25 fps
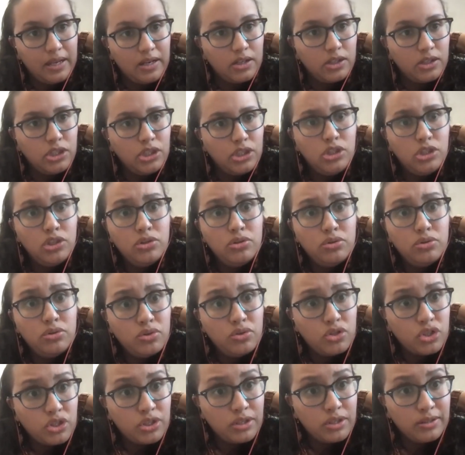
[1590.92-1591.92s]
a
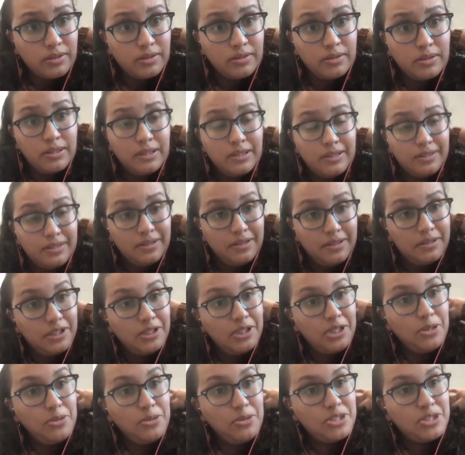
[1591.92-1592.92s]
huge
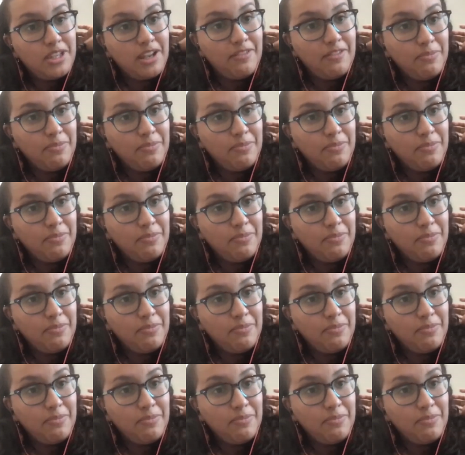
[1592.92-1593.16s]
set of